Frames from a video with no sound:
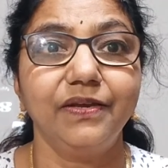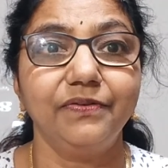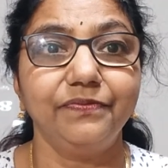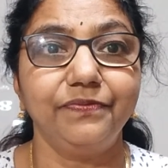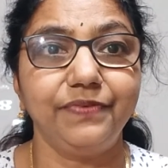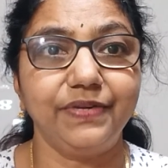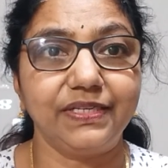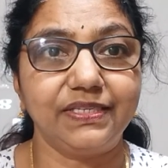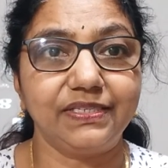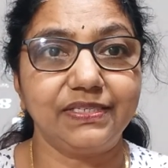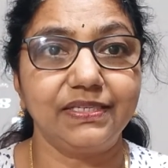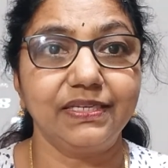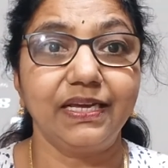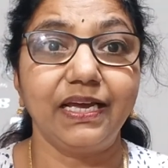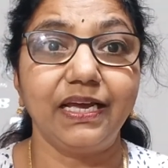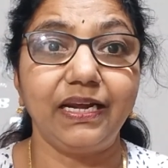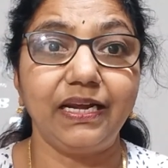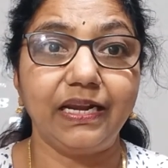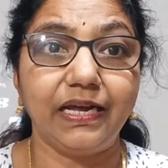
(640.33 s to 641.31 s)
which
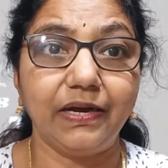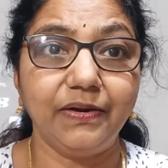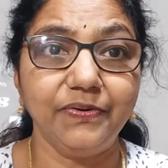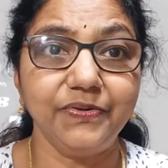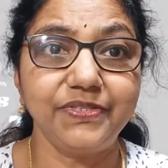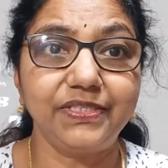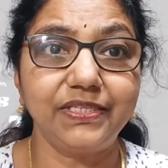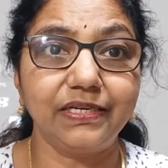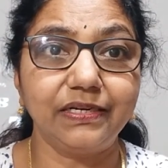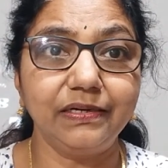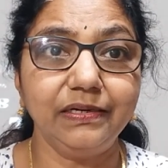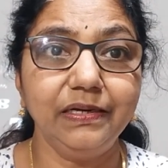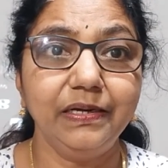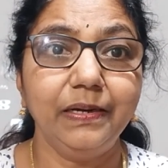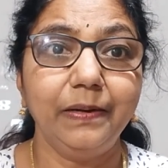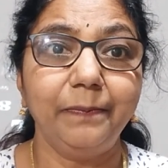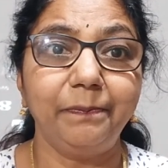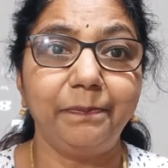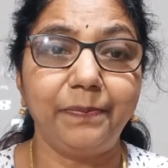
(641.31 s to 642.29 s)
allows the
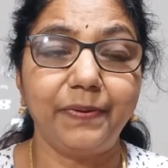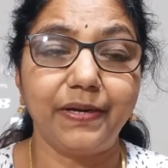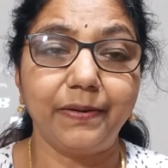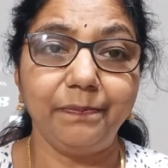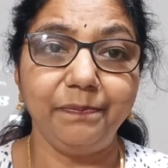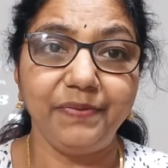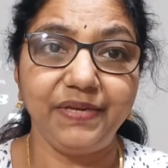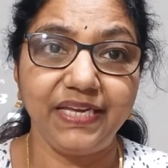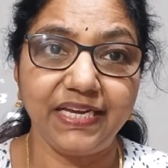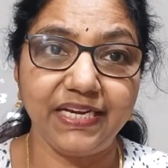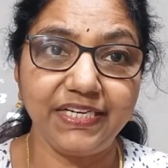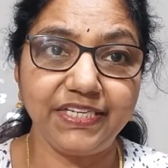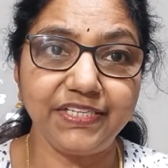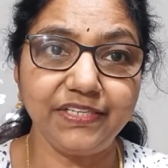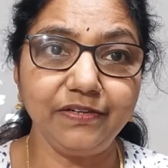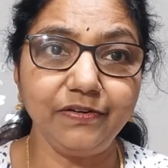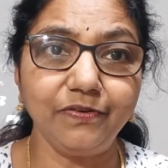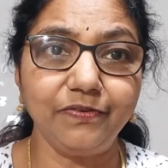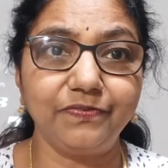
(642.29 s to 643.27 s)

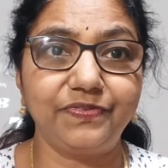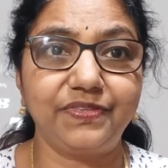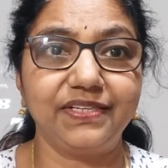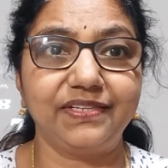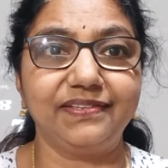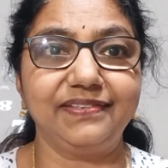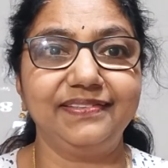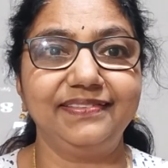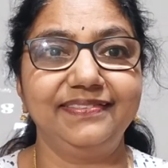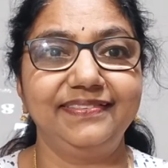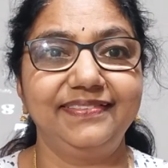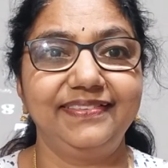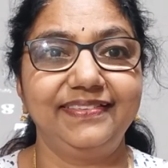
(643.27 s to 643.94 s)
permeation of the